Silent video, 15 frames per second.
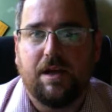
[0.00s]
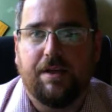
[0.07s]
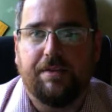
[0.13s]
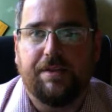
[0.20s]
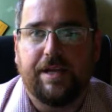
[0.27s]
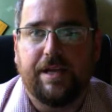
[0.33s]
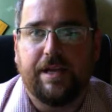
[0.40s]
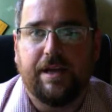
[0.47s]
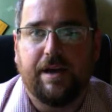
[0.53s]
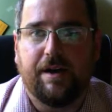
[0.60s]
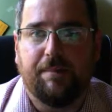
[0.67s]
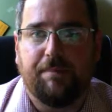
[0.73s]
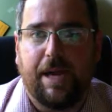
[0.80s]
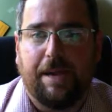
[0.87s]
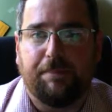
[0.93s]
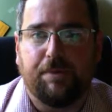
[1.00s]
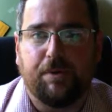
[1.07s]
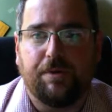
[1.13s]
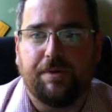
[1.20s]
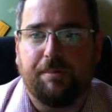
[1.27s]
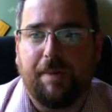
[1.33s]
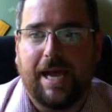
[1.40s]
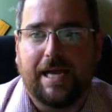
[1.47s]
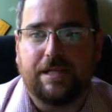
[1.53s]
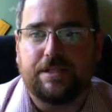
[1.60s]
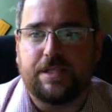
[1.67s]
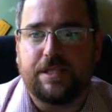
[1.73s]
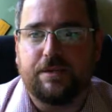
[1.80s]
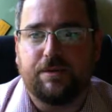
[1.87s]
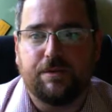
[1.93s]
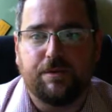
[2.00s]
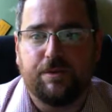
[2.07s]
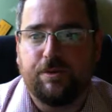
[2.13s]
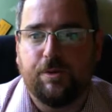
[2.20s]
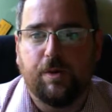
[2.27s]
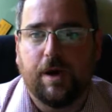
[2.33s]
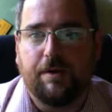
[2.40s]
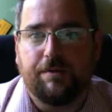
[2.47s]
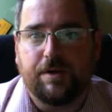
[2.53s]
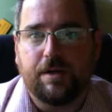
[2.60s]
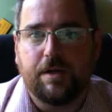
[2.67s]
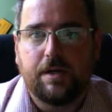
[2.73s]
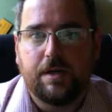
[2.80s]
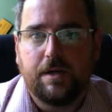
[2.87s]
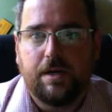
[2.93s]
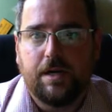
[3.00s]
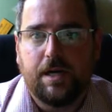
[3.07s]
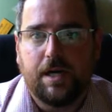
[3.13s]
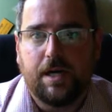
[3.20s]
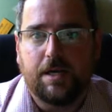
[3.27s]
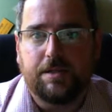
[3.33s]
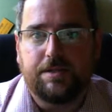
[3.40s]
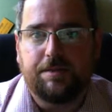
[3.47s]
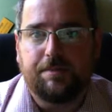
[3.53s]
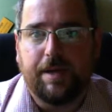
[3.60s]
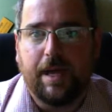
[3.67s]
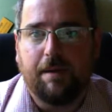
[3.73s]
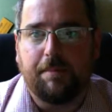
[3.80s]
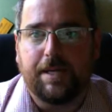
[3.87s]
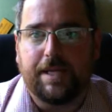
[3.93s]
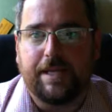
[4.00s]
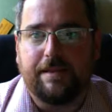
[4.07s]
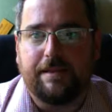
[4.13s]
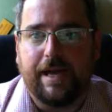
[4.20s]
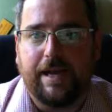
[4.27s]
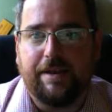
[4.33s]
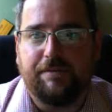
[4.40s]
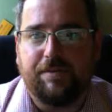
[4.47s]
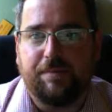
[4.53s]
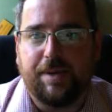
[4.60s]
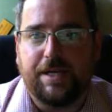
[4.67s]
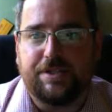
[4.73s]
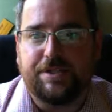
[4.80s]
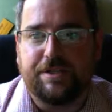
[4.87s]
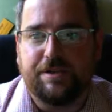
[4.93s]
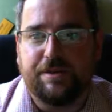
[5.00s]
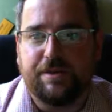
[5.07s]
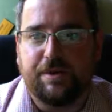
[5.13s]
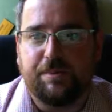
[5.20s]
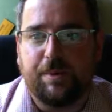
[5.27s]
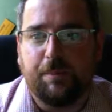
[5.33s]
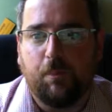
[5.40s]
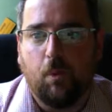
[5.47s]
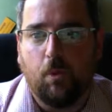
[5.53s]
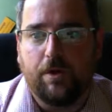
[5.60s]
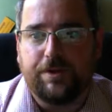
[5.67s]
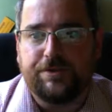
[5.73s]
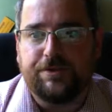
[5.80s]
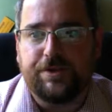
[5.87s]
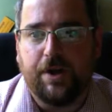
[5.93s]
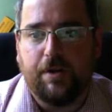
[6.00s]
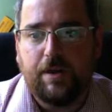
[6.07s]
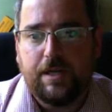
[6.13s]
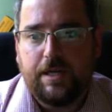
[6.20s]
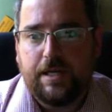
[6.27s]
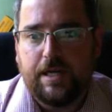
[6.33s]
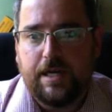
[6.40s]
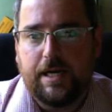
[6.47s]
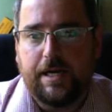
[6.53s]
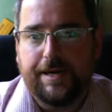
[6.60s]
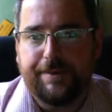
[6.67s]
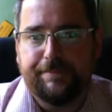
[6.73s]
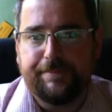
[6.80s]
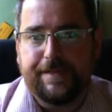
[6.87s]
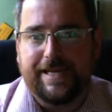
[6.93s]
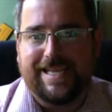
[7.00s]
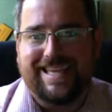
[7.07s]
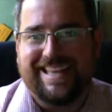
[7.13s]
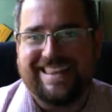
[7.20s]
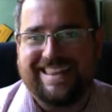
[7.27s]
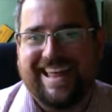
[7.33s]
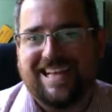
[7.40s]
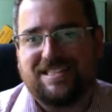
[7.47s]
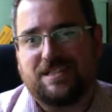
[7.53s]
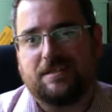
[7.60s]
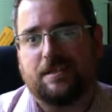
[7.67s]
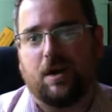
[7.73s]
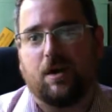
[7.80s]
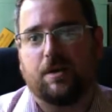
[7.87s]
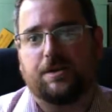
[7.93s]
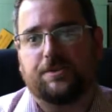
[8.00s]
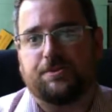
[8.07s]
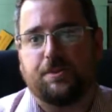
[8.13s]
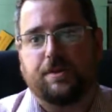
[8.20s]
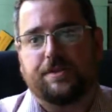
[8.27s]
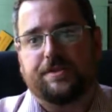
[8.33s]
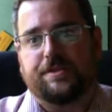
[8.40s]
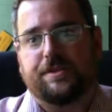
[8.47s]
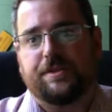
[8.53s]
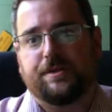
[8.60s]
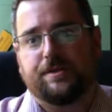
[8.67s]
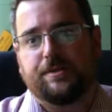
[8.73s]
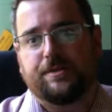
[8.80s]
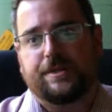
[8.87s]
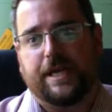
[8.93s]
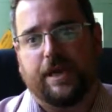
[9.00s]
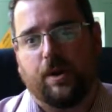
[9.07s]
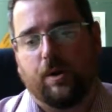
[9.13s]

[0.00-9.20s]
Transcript: the paper or the magazine or whoever to be able to get that information a little bit more. So again, that's the hardest one to take a